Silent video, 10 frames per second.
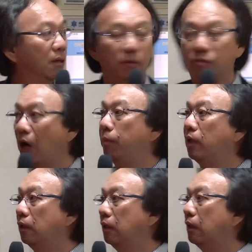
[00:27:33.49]

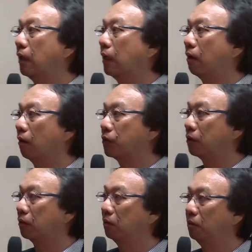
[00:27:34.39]
grammar, and
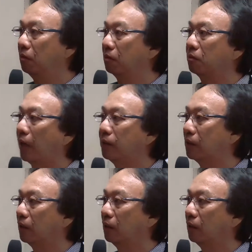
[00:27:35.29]
also writing.